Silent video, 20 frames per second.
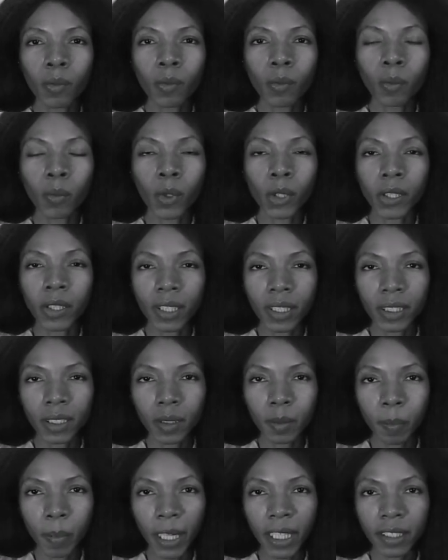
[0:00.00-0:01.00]
were
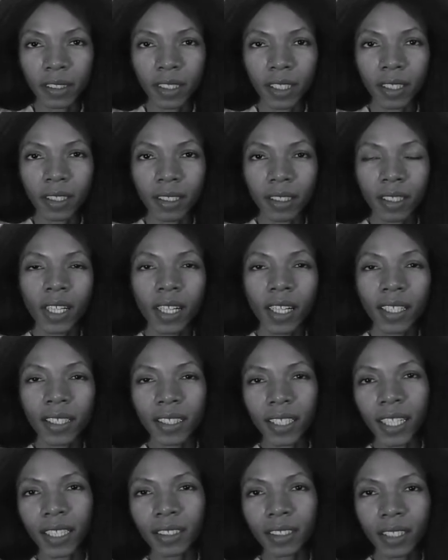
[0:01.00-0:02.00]
expected.
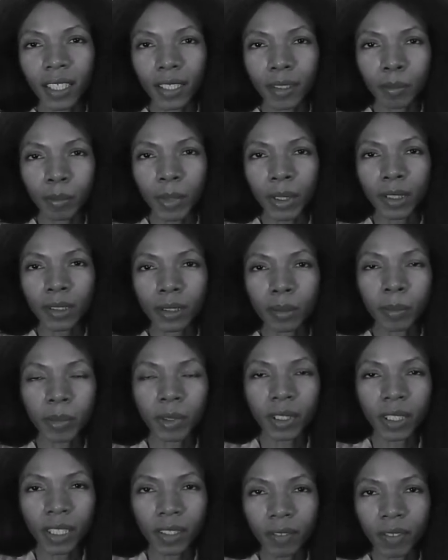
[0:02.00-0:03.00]
And that led me to
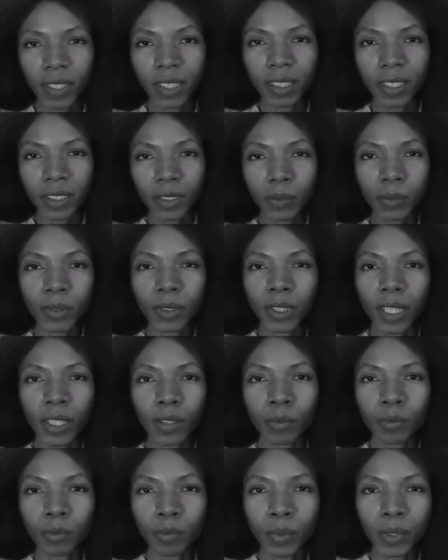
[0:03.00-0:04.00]
believe that this was
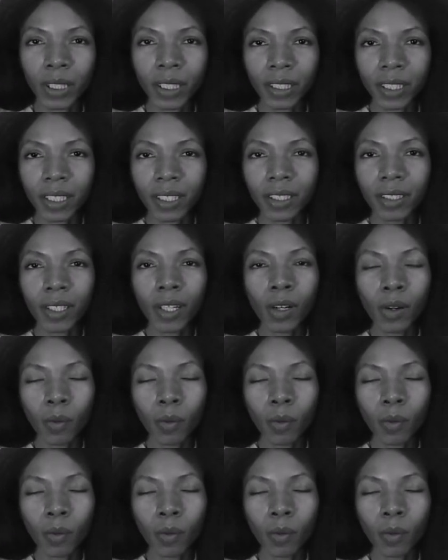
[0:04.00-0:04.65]
a really